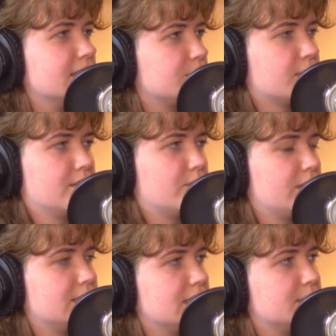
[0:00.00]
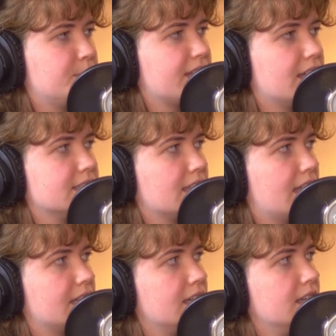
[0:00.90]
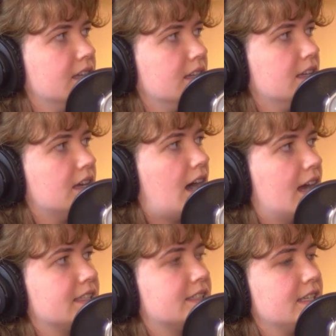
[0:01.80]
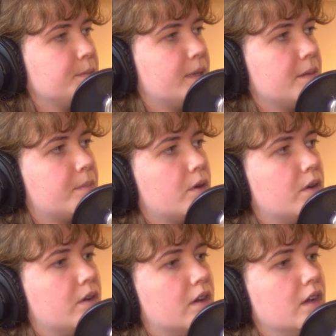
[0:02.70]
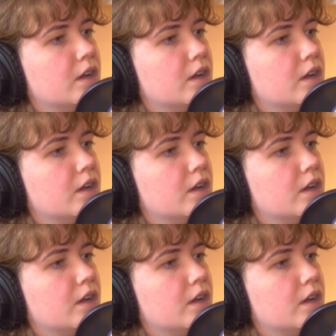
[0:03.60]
one of the reasons, because like I see people